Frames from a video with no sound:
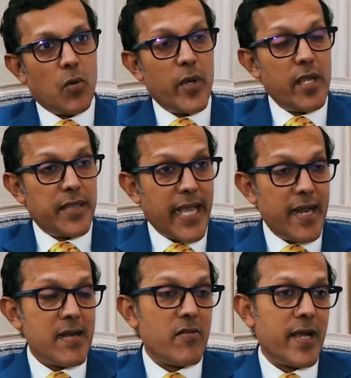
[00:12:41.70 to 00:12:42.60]
We
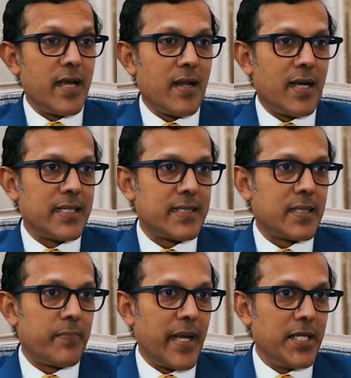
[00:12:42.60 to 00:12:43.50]
then realized
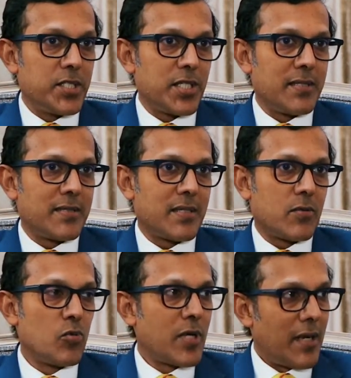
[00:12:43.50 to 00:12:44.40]
that the patient
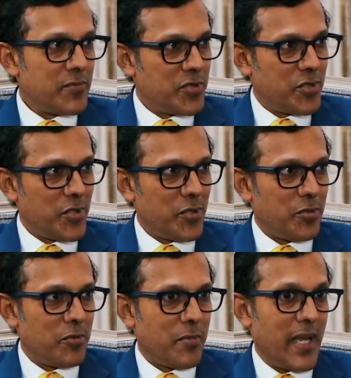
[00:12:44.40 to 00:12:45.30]
who comes to
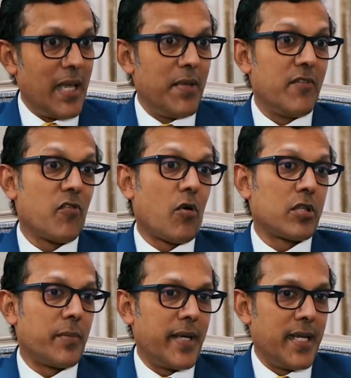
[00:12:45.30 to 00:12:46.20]
you, maybe for
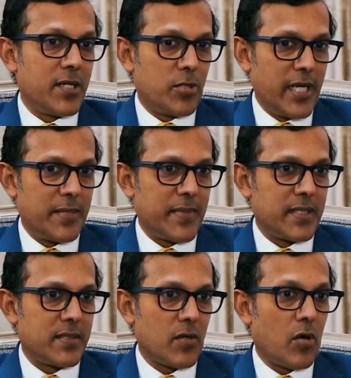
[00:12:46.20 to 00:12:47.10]
orthopedic
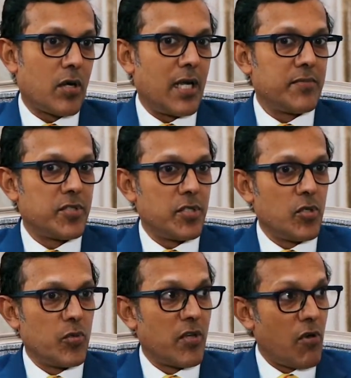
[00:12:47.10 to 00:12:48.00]
treatment, or comes to
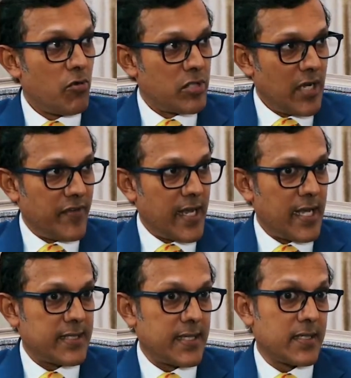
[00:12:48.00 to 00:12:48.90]
you with a road traffic
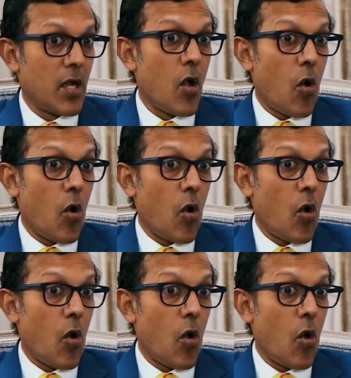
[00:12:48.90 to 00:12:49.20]
accident,